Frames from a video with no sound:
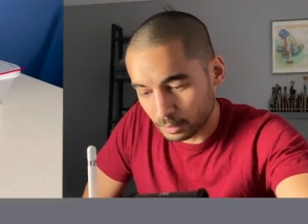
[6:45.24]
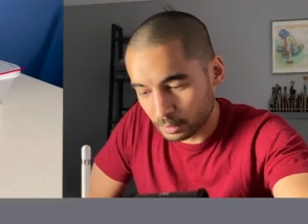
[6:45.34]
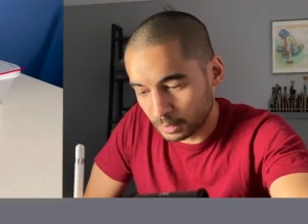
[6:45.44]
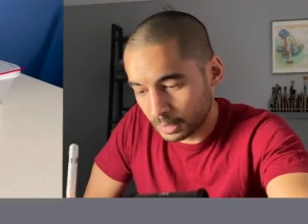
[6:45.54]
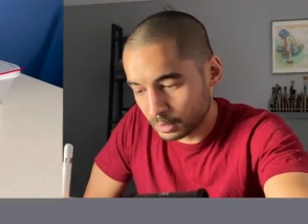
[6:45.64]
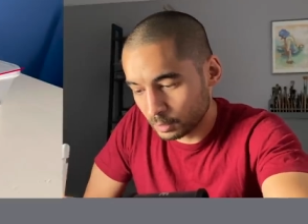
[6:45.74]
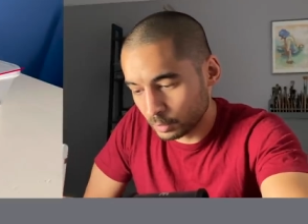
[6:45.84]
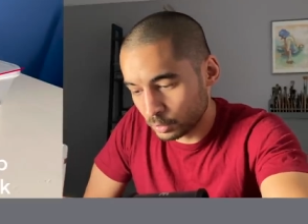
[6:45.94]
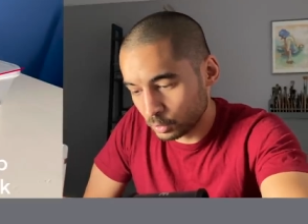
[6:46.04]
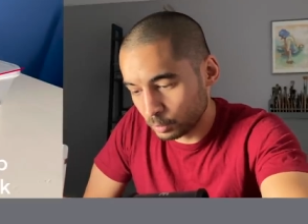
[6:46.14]
So that's
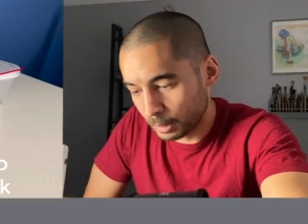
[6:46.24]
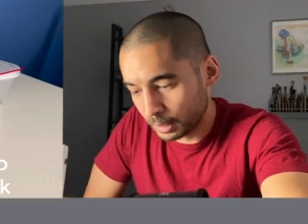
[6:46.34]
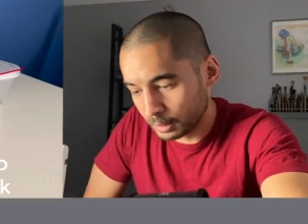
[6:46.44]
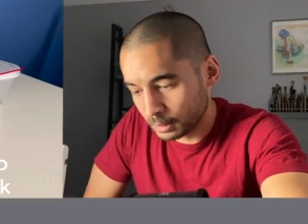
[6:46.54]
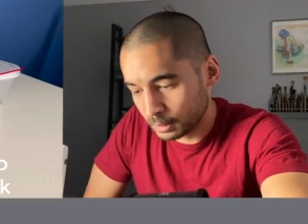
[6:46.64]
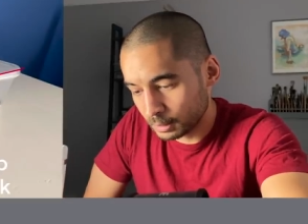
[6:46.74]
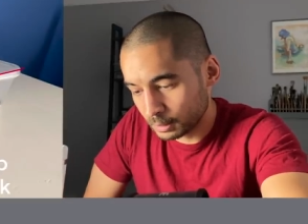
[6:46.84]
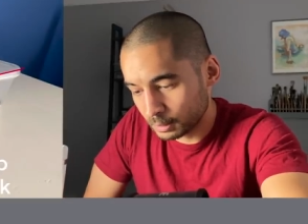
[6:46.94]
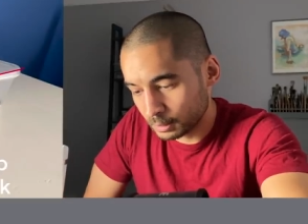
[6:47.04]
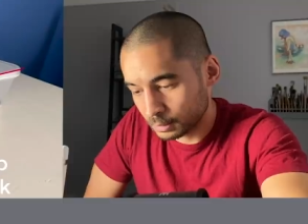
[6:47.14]
not too bad.
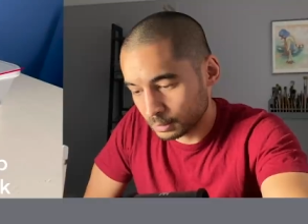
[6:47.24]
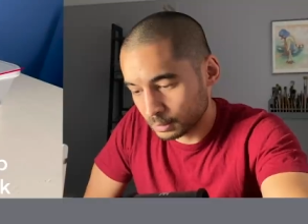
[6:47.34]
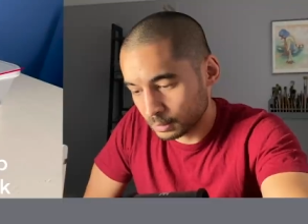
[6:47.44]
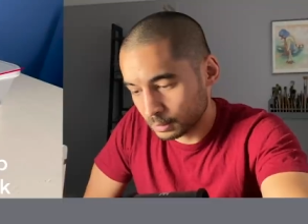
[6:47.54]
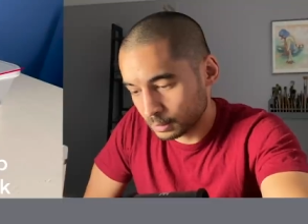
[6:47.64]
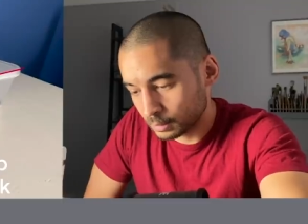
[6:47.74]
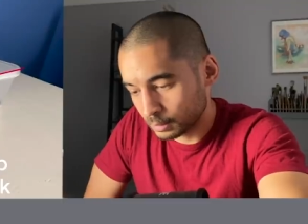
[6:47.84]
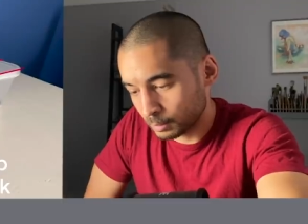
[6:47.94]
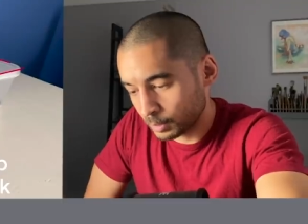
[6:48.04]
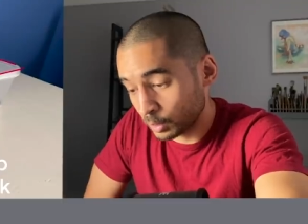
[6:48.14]

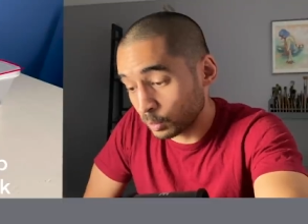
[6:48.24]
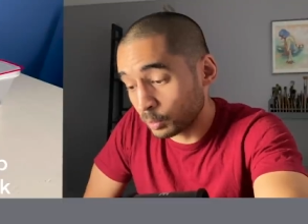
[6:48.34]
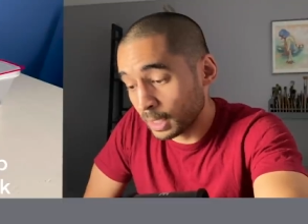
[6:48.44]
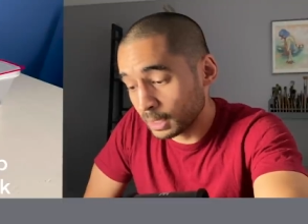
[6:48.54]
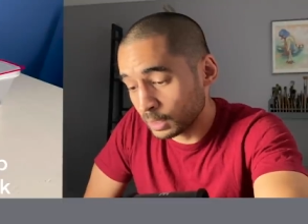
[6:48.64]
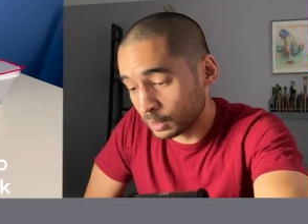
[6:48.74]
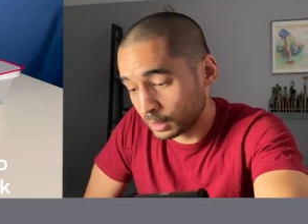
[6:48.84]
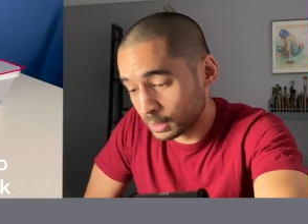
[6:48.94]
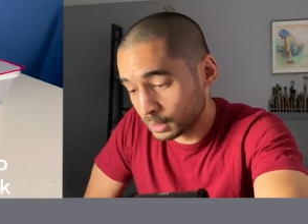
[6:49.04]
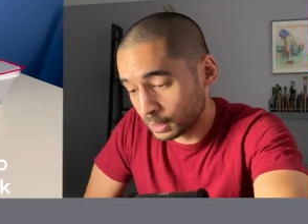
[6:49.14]
But already you
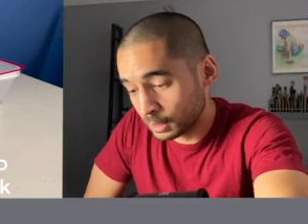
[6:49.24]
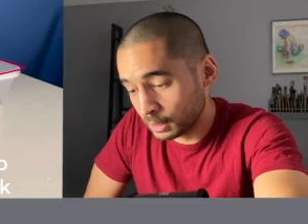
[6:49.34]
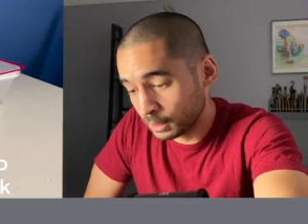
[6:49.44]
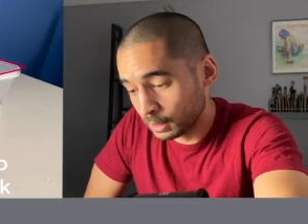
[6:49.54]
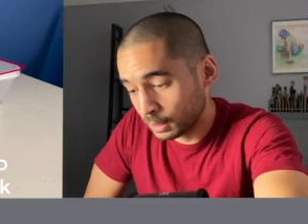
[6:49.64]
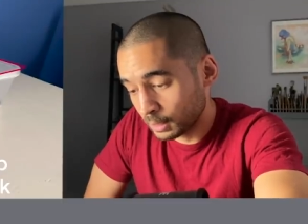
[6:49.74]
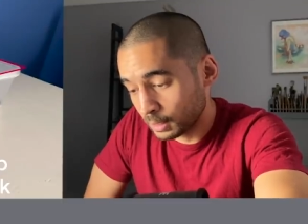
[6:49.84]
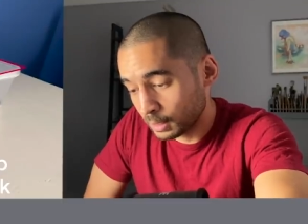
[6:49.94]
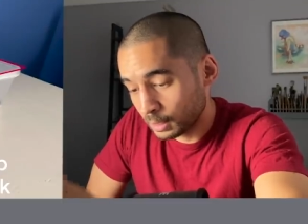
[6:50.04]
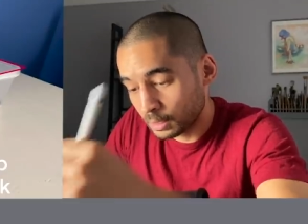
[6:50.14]
can see
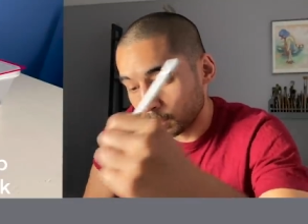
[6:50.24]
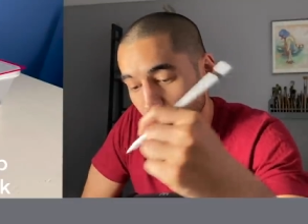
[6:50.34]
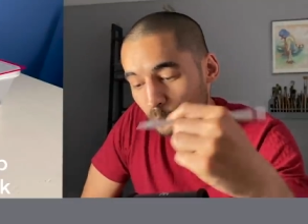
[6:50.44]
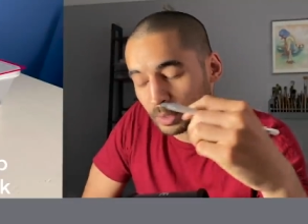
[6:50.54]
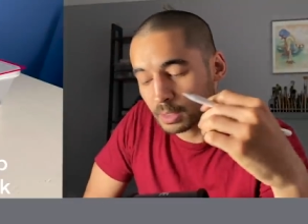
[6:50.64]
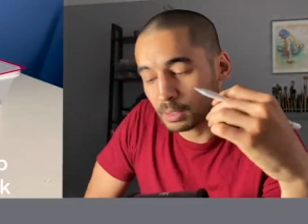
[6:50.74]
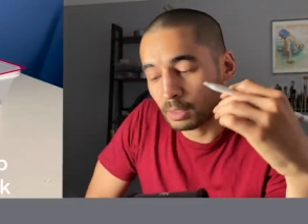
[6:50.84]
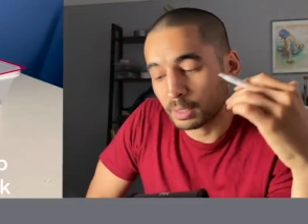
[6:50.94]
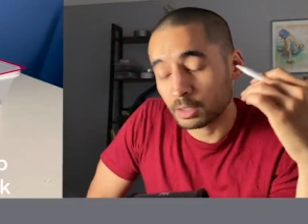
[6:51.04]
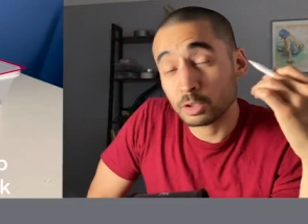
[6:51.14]
that we're
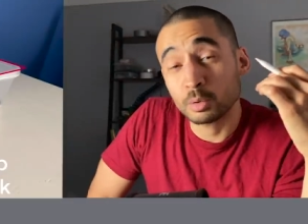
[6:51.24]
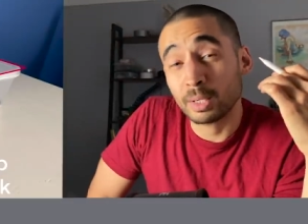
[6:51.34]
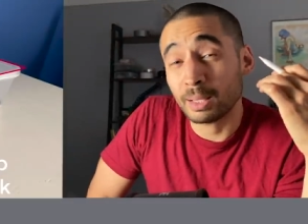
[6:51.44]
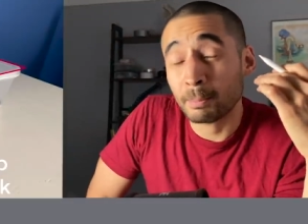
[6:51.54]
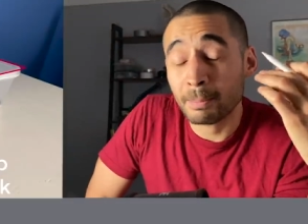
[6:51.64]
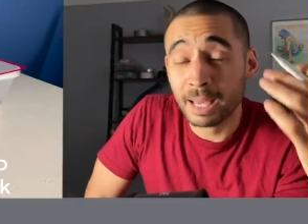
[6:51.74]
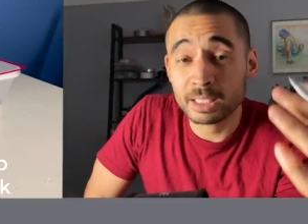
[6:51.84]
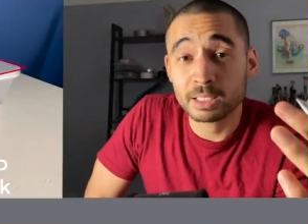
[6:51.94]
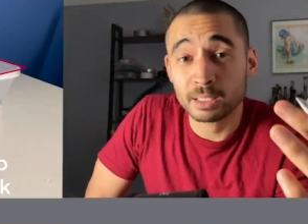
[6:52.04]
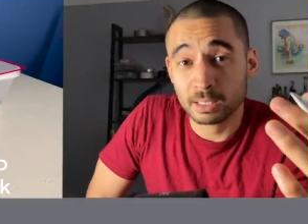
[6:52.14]
starting to
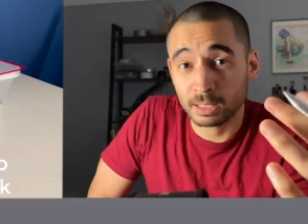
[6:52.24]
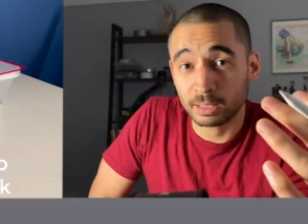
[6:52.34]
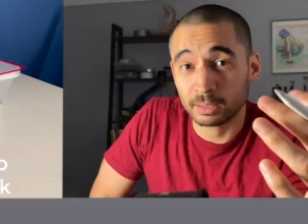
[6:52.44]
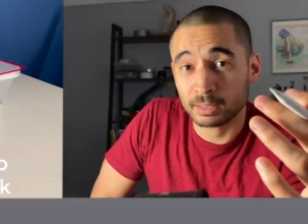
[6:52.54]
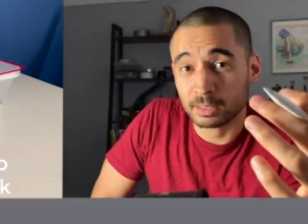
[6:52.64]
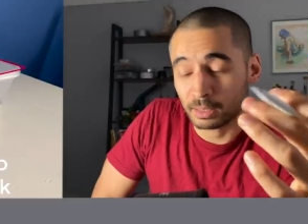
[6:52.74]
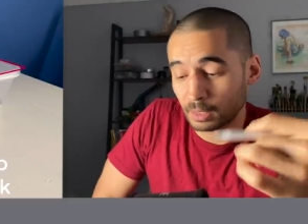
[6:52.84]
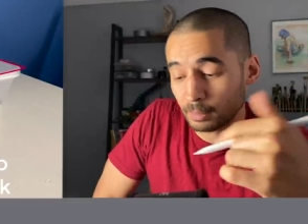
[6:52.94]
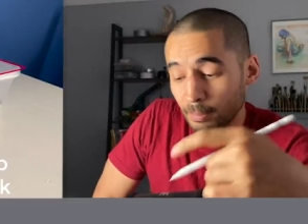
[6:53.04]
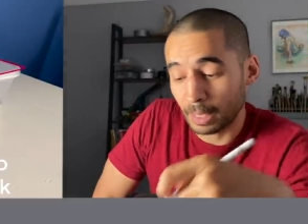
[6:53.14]
imagine things
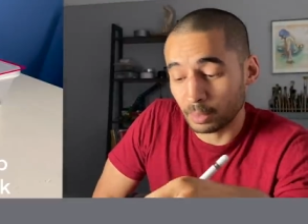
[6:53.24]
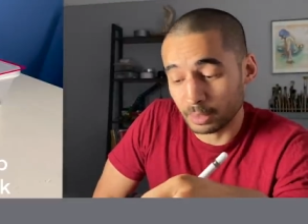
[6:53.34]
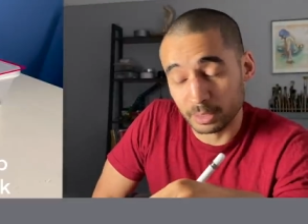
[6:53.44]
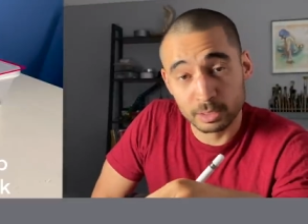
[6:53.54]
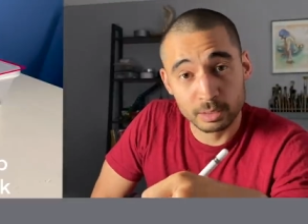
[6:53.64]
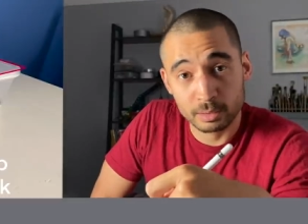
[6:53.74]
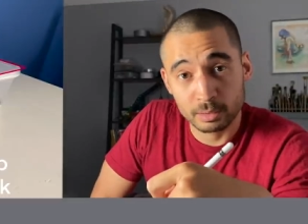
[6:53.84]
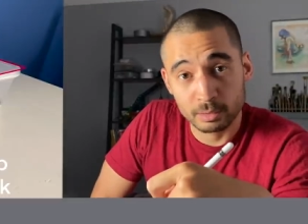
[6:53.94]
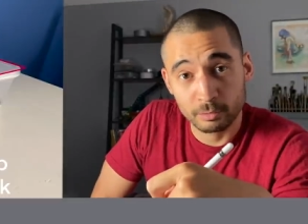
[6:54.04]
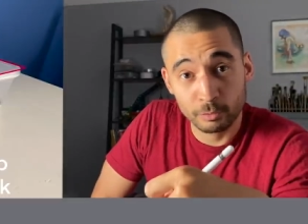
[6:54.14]
about this
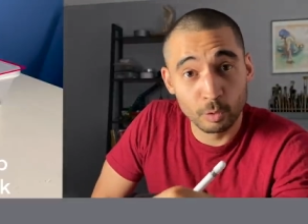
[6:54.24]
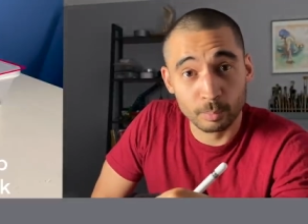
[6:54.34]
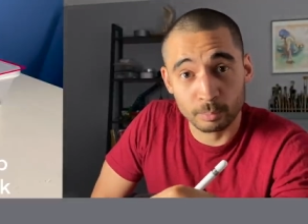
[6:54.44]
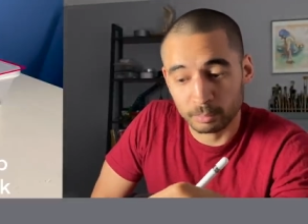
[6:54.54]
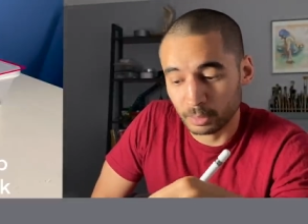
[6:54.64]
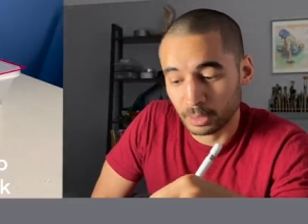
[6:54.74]
form.